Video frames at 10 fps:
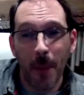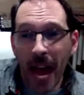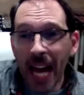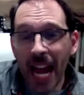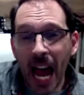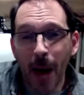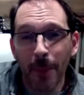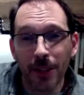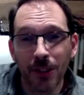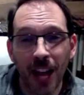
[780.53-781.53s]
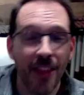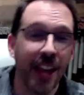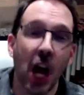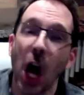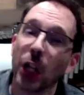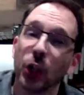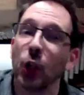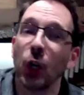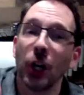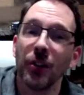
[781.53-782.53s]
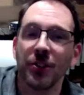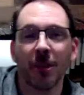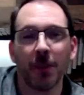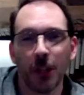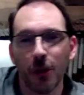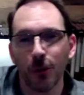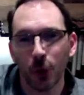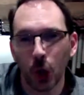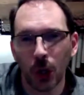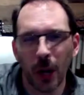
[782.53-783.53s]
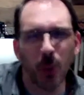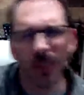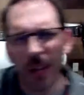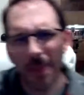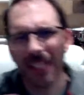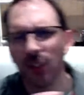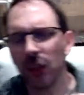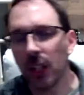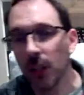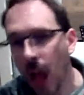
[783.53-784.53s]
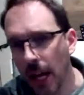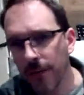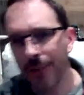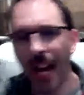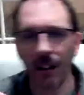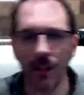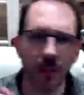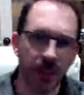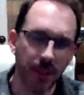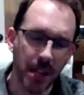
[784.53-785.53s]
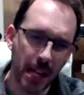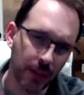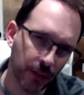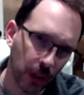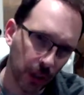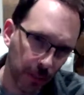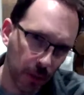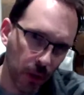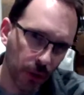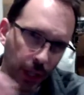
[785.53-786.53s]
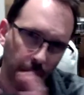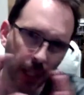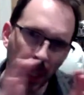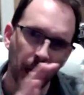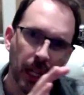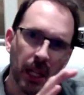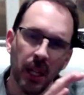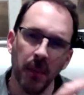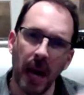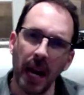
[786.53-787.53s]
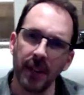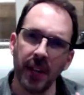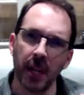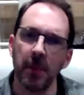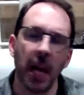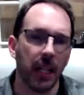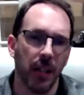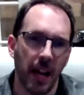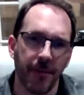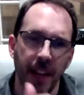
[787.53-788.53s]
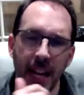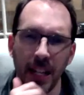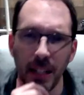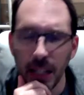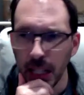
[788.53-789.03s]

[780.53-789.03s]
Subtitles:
bad habits and then unlearn something you've learned. And what does that mean just in life? Not just necessarily music, but how does that apply to life? And